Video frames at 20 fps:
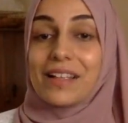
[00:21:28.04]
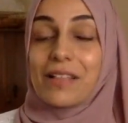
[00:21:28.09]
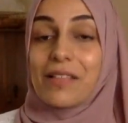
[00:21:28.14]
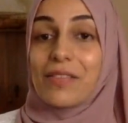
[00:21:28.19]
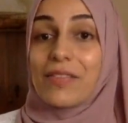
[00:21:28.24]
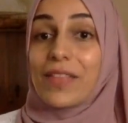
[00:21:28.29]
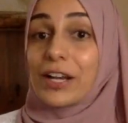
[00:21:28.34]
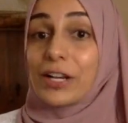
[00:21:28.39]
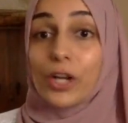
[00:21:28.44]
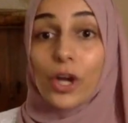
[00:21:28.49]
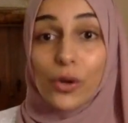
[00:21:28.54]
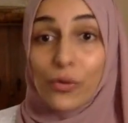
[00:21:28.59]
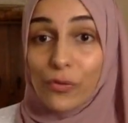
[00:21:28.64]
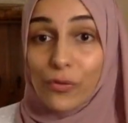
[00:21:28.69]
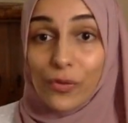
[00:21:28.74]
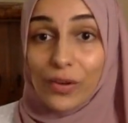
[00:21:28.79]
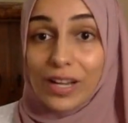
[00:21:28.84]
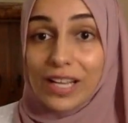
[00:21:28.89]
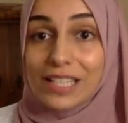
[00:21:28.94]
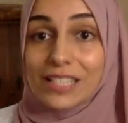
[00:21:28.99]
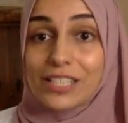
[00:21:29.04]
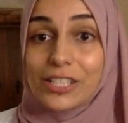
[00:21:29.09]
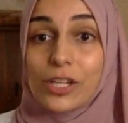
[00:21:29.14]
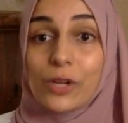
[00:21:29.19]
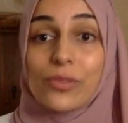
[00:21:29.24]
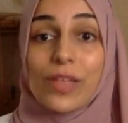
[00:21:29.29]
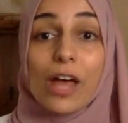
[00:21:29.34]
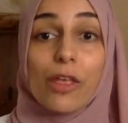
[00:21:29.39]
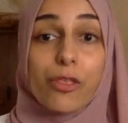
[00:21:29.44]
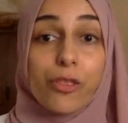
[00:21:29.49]
then go for it.
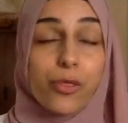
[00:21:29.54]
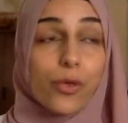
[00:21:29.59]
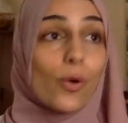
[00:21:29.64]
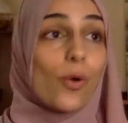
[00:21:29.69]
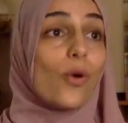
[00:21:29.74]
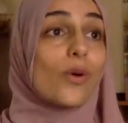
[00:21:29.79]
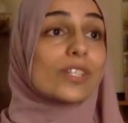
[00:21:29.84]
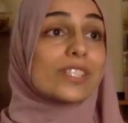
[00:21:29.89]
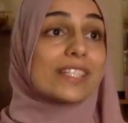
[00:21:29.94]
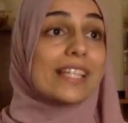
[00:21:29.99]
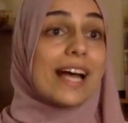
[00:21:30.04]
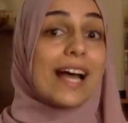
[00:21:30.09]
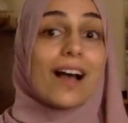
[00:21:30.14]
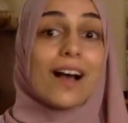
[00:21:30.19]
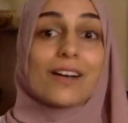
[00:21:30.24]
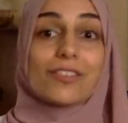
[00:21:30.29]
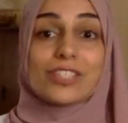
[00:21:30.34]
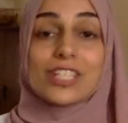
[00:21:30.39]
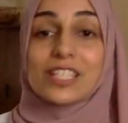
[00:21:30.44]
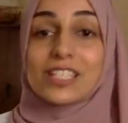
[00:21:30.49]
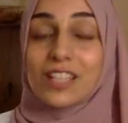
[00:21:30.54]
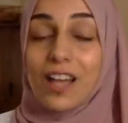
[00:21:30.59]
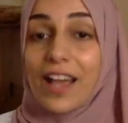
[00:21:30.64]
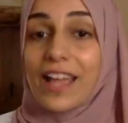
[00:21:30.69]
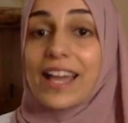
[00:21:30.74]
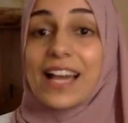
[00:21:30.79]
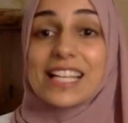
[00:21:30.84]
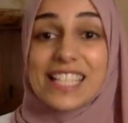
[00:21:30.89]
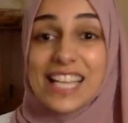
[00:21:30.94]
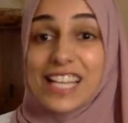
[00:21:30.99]
That thought, that desire
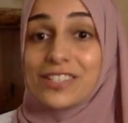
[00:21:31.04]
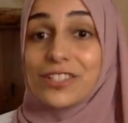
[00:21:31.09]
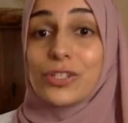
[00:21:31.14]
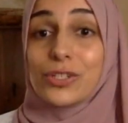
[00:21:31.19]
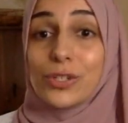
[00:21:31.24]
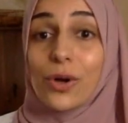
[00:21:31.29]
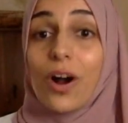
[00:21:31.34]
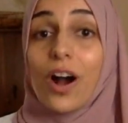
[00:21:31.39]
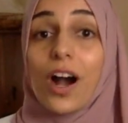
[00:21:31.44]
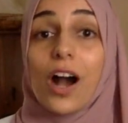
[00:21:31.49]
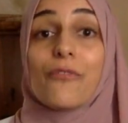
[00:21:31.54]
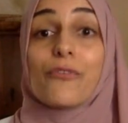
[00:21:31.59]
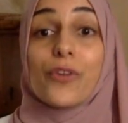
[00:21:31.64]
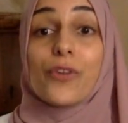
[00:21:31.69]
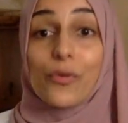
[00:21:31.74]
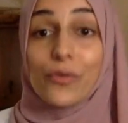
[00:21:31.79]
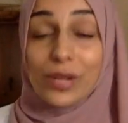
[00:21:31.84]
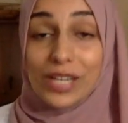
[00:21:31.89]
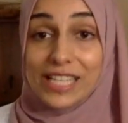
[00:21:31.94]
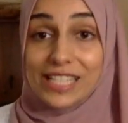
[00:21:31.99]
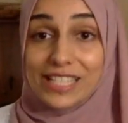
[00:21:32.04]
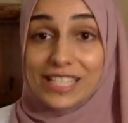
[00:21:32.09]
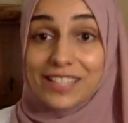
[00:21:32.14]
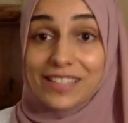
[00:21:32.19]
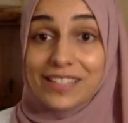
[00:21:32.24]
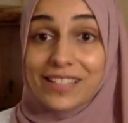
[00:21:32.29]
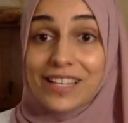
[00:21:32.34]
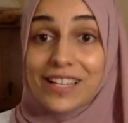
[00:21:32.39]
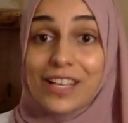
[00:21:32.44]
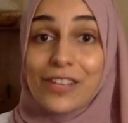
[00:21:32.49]
has entered your heart for a
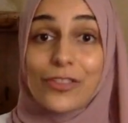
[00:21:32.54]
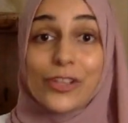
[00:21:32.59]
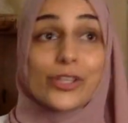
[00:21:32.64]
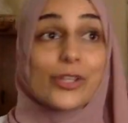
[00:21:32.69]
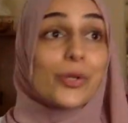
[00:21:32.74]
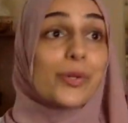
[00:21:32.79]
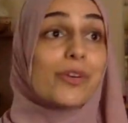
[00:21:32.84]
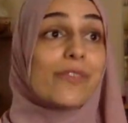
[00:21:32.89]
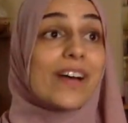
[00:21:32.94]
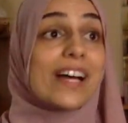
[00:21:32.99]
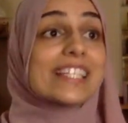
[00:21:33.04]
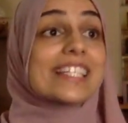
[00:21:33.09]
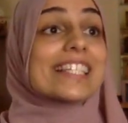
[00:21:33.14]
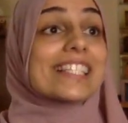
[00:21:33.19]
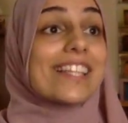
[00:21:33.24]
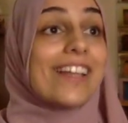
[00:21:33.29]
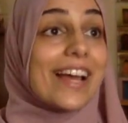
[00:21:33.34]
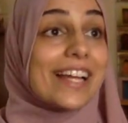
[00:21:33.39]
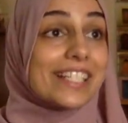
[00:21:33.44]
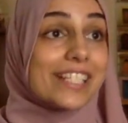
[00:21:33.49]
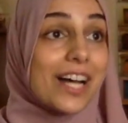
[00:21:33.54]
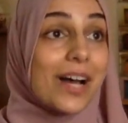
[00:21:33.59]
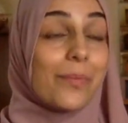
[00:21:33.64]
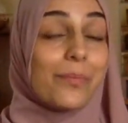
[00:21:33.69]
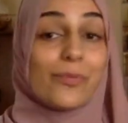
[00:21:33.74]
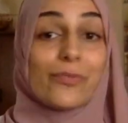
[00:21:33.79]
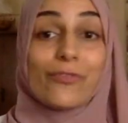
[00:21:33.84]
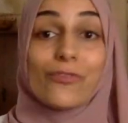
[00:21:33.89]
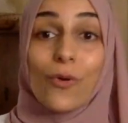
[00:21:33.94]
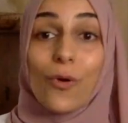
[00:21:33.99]
reason. The universe has lined
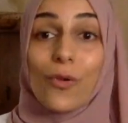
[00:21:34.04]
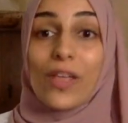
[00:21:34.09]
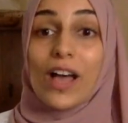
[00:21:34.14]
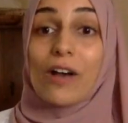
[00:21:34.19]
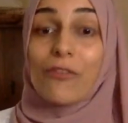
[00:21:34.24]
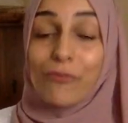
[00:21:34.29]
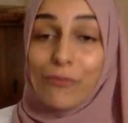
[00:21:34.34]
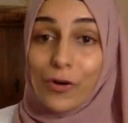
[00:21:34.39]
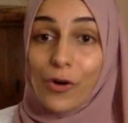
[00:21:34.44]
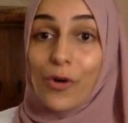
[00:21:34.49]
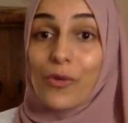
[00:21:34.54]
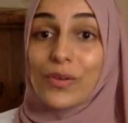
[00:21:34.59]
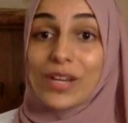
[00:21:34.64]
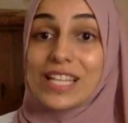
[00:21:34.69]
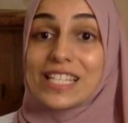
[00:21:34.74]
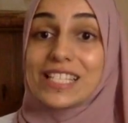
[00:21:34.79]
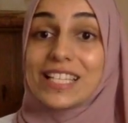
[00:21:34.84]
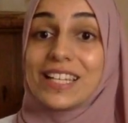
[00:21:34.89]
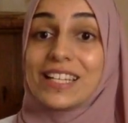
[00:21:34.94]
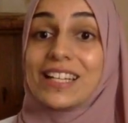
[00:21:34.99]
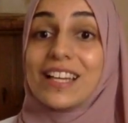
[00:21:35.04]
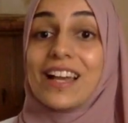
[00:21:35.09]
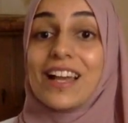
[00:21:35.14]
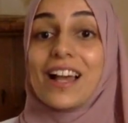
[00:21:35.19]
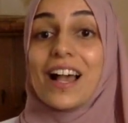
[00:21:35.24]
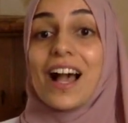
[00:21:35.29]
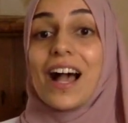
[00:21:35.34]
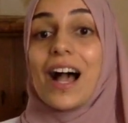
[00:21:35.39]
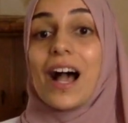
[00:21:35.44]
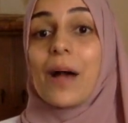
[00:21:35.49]
up for that for a reason,
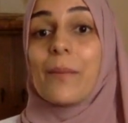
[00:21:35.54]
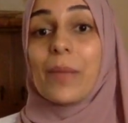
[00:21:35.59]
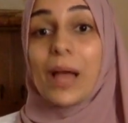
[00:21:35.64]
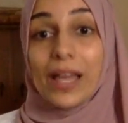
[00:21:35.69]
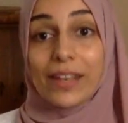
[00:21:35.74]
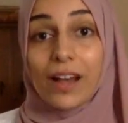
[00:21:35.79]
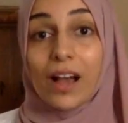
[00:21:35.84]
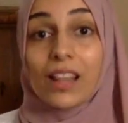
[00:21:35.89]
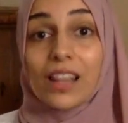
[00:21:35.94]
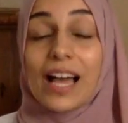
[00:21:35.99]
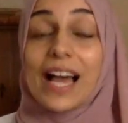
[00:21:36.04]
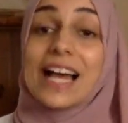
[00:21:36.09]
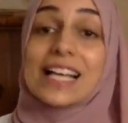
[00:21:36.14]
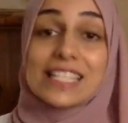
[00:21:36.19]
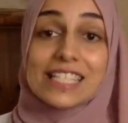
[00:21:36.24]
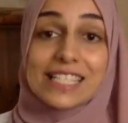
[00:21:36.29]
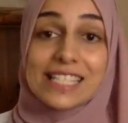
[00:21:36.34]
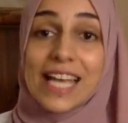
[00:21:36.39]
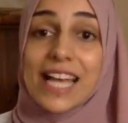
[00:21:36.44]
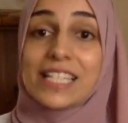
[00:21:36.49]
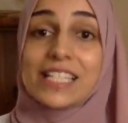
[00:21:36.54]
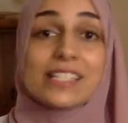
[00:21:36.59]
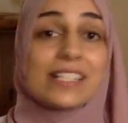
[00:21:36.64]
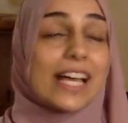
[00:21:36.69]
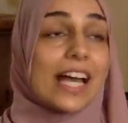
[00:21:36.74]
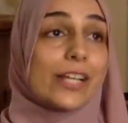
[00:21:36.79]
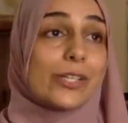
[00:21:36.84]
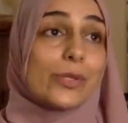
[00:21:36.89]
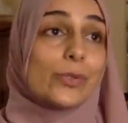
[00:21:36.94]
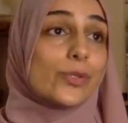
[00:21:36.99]
and Allah has intended
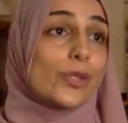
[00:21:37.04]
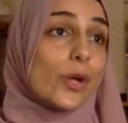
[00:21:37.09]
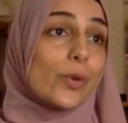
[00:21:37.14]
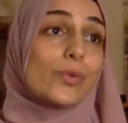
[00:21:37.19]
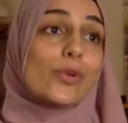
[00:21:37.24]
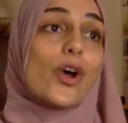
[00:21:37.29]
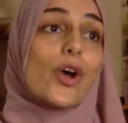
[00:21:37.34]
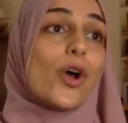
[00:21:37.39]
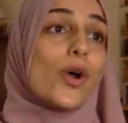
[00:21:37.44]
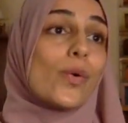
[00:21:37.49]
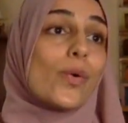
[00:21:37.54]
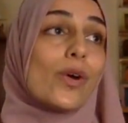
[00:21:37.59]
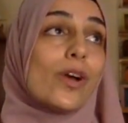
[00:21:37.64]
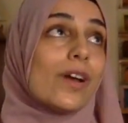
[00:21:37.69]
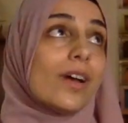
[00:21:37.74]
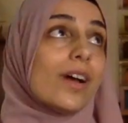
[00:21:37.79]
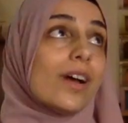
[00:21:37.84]
that, and you don't know